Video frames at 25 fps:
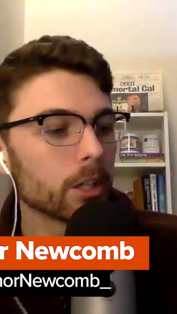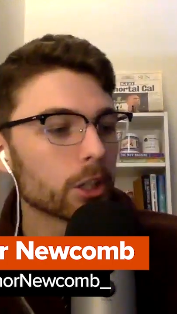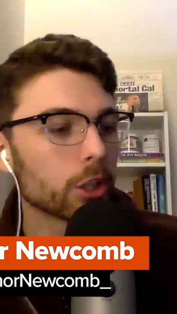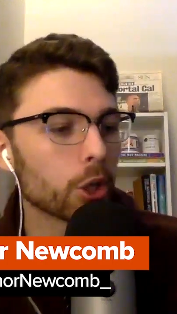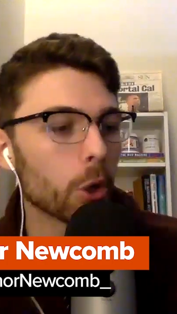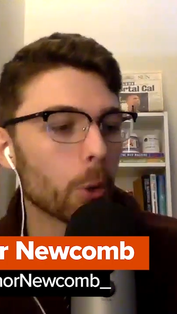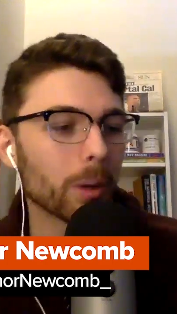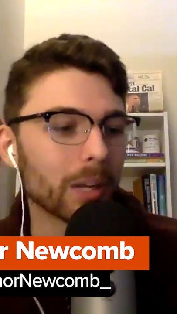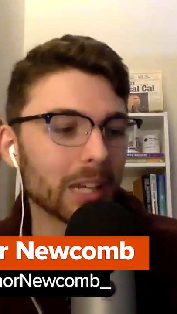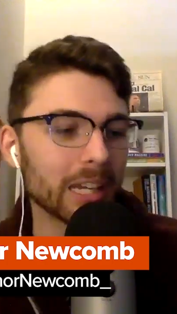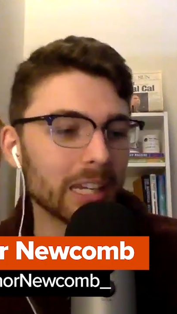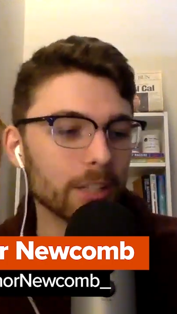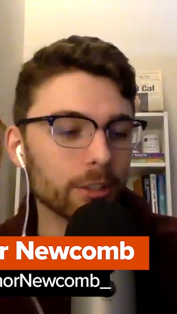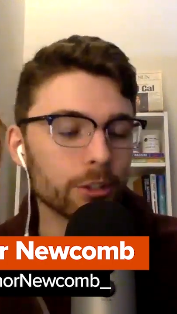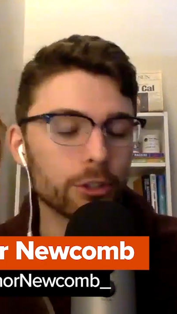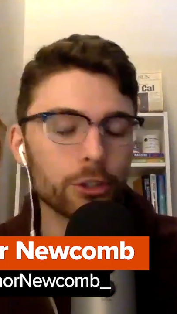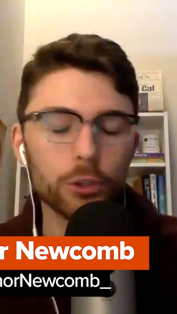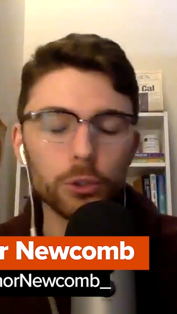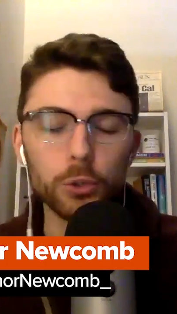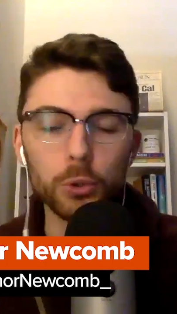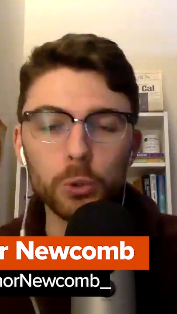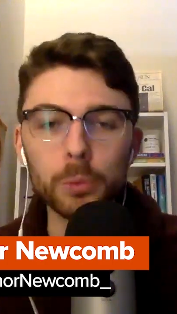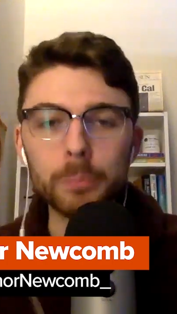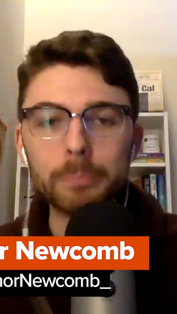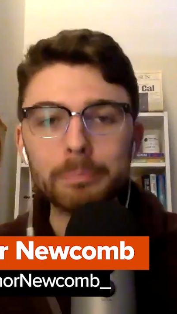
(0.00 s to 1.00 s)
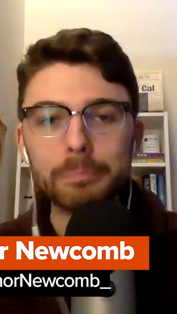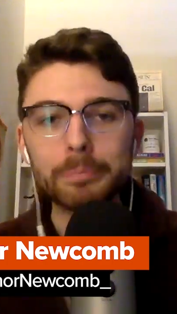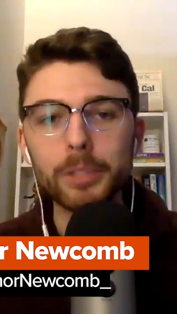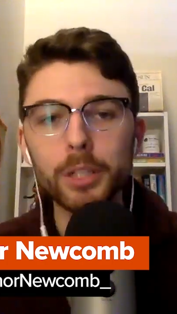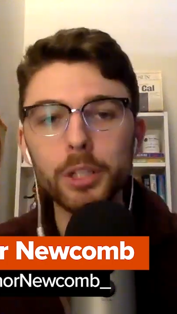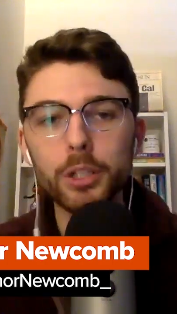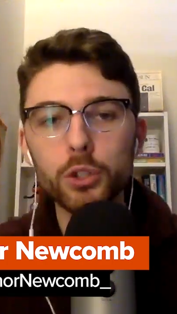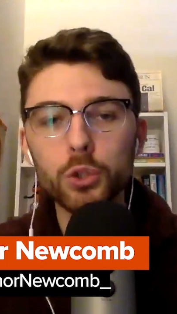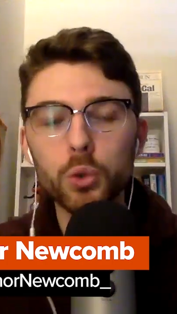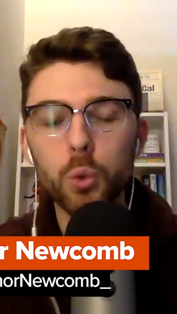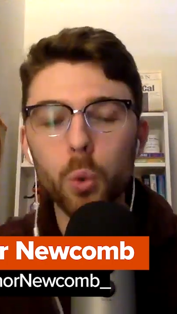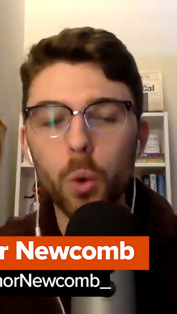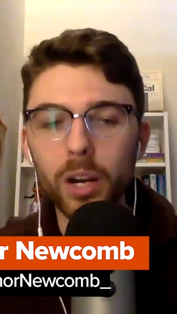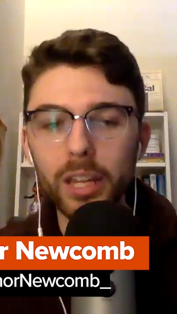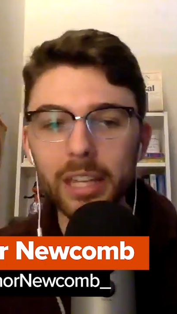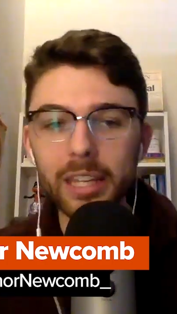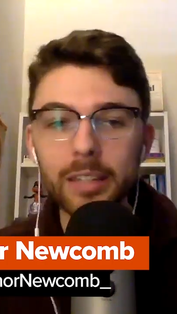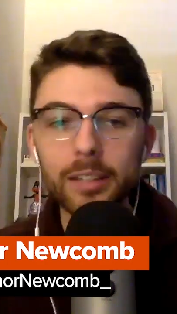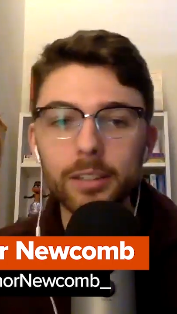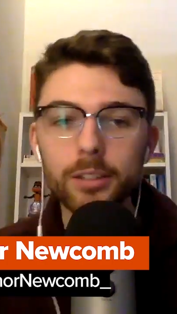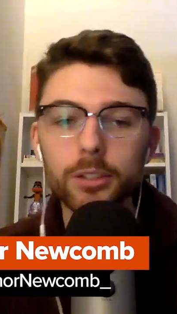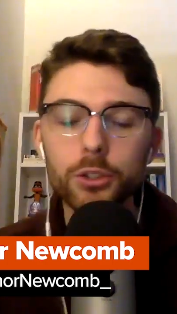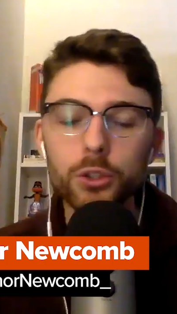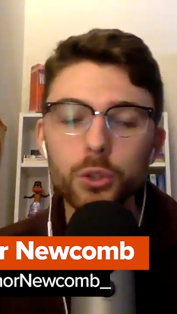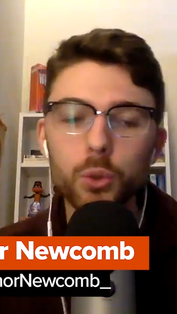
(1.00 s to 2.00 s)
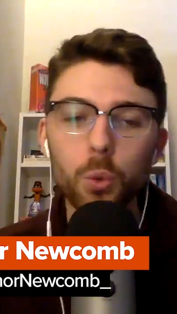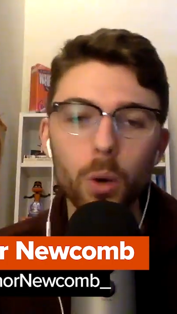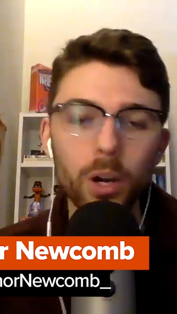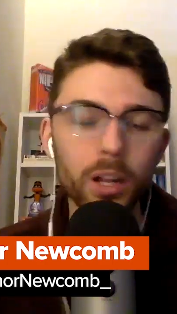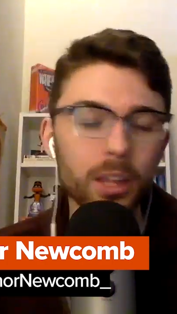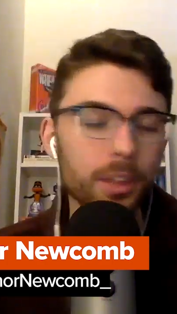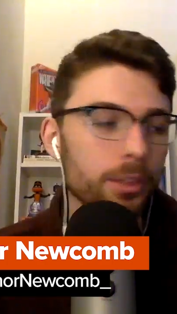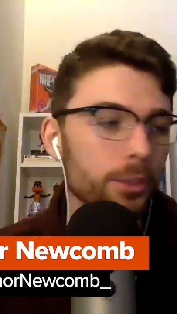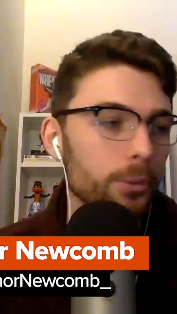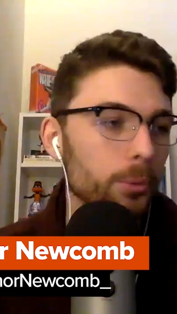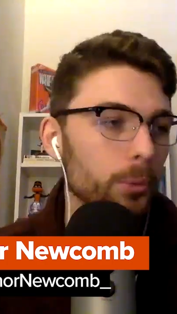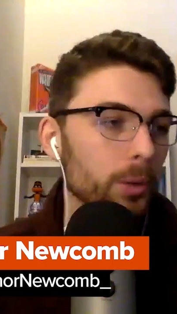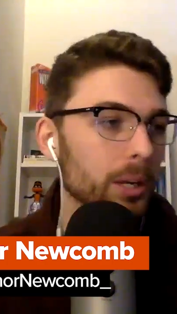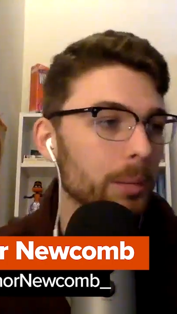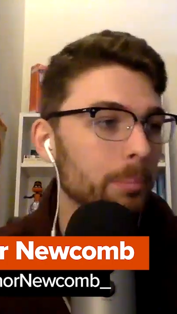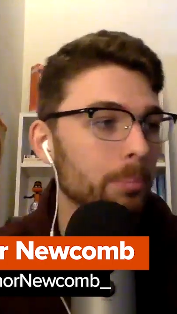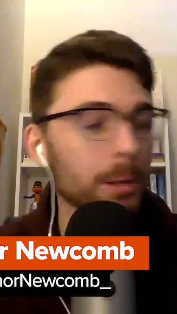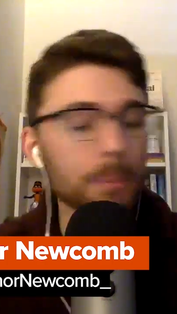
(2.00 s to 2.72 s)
going into 2023.